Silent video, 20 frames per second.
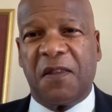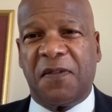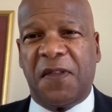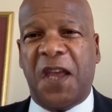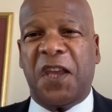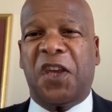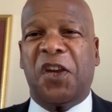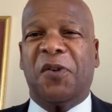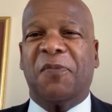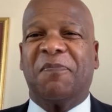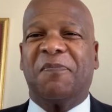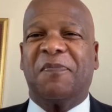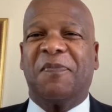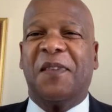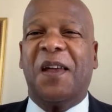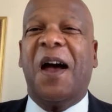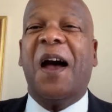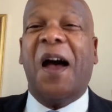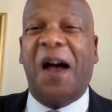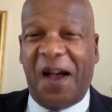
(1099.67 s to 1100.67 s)
Thank you.
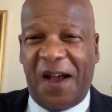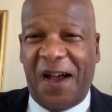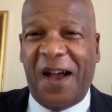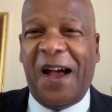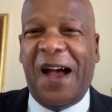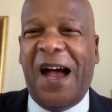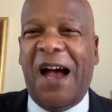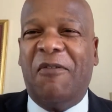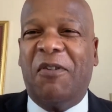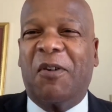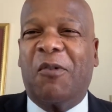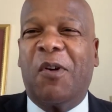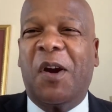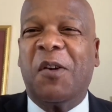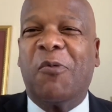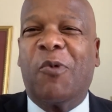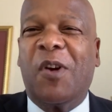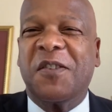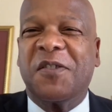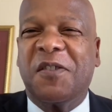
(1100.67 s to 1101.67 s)
Have a
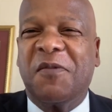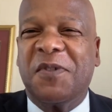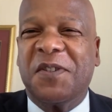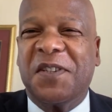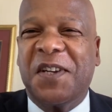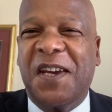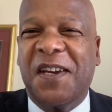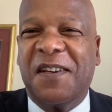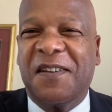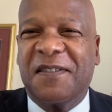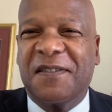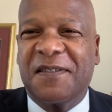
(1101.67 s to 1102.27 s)
great rest of the day.